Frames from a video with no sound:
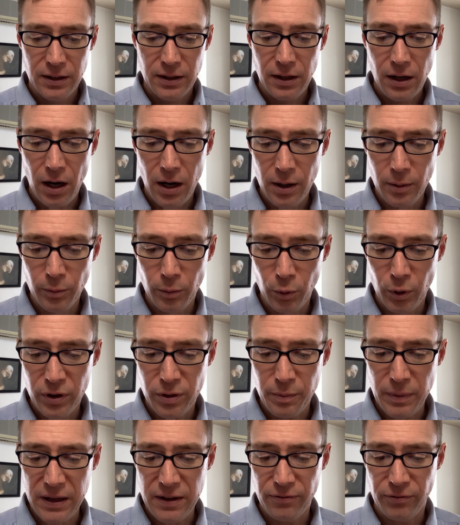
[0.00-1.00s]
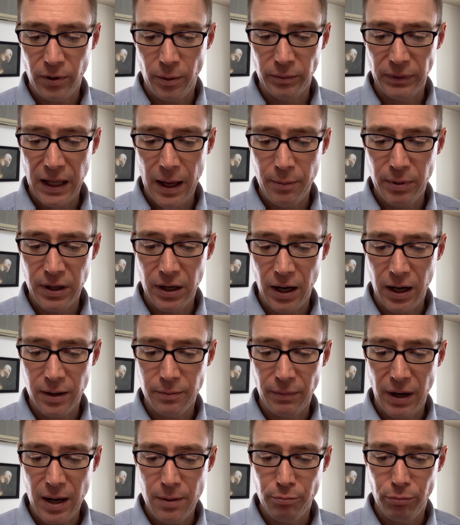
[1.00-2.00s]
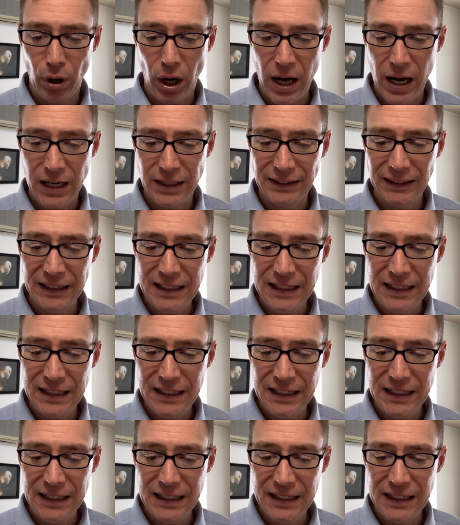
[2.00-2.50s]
Come with me from Lebanon, my bride.